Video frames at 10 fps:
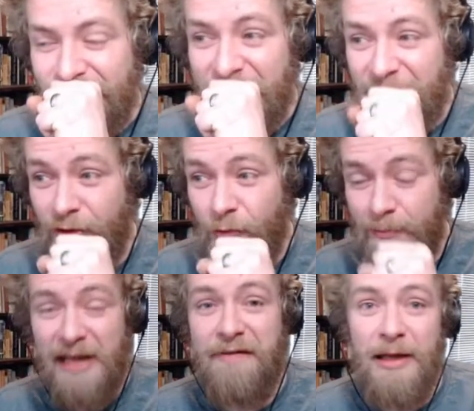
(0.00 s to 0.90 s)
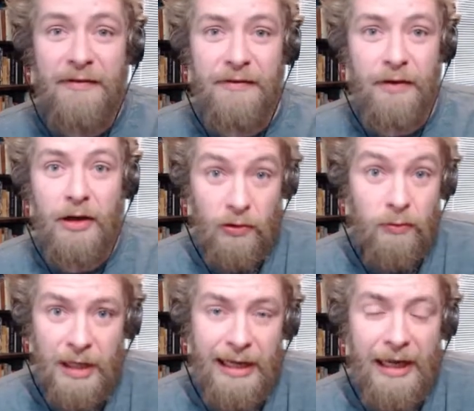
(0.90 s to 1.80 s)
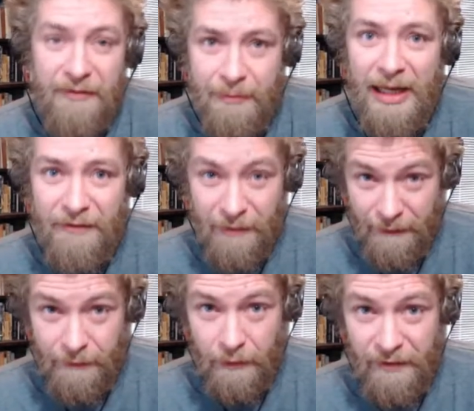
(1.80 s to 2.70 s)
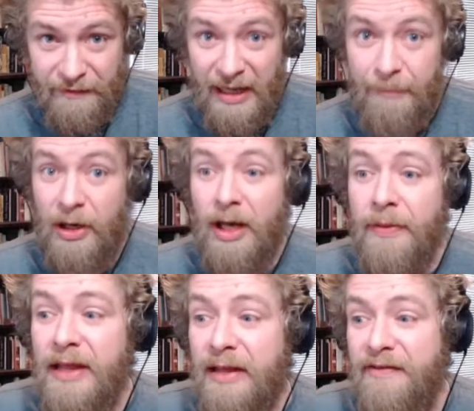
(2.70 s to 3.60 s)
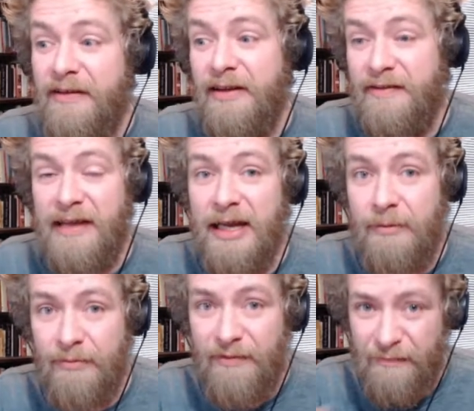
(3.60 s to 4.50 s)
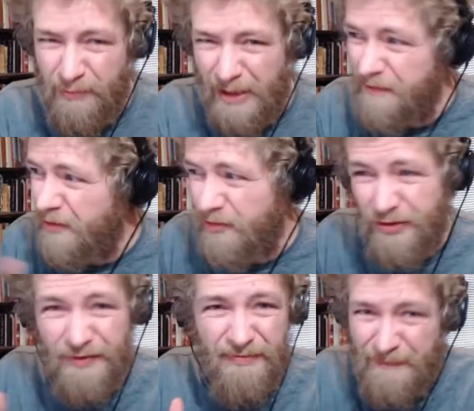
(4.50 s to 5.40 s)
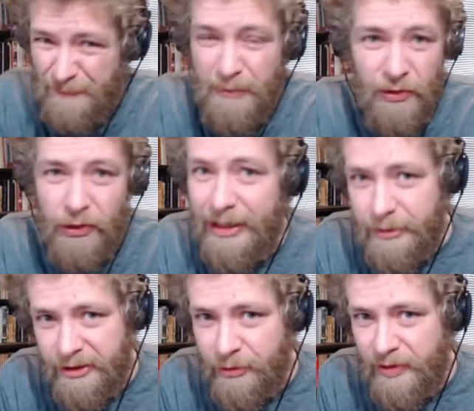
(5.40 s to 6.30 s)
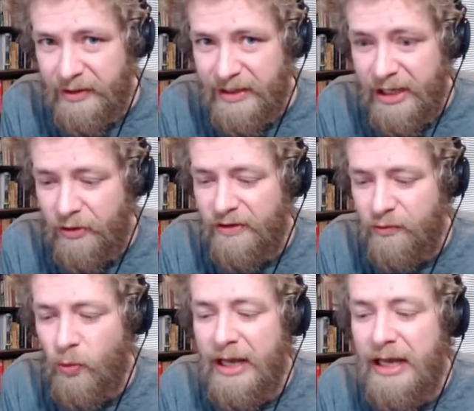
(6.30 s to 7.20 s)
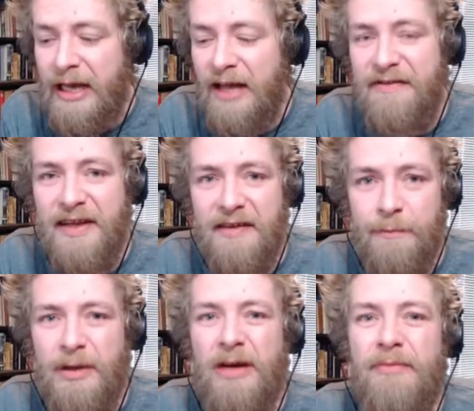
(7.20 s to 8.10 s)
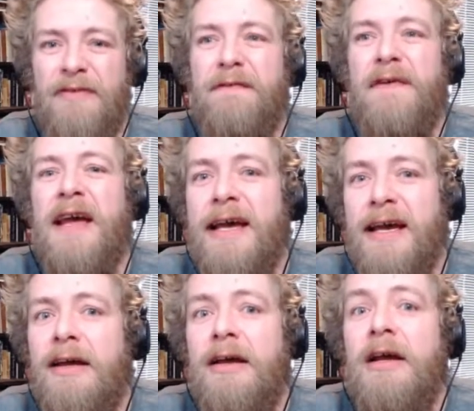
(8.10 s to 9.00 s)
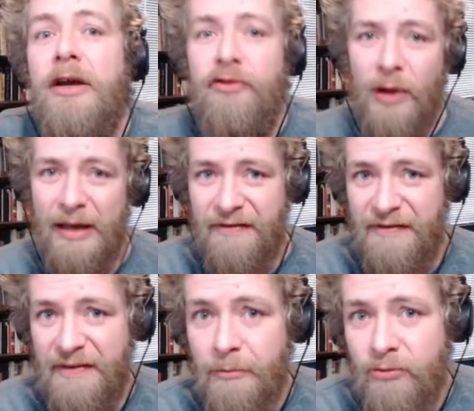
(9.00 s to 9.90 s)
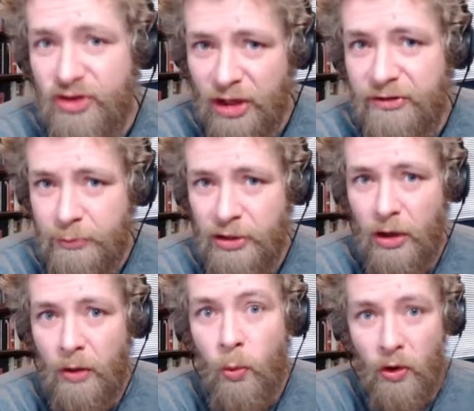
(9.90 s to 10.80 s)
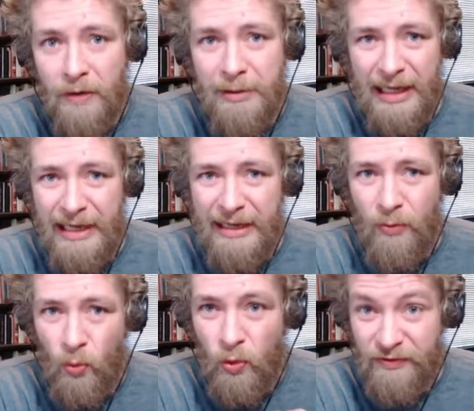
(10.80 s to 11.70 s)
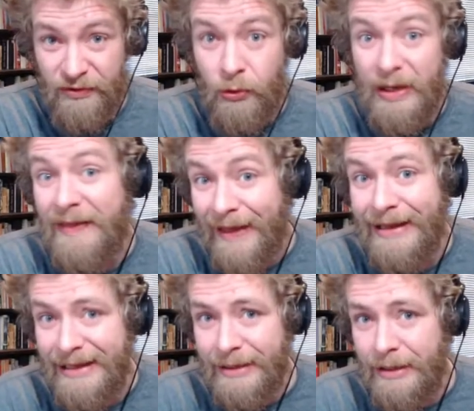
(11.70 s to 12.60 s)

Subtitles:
So Matt Spencer's article might have some answers for us there, but I think 6 games, based on just familiarity with the data, is where a season becomes fair to have some judgment on what a player was doing that year.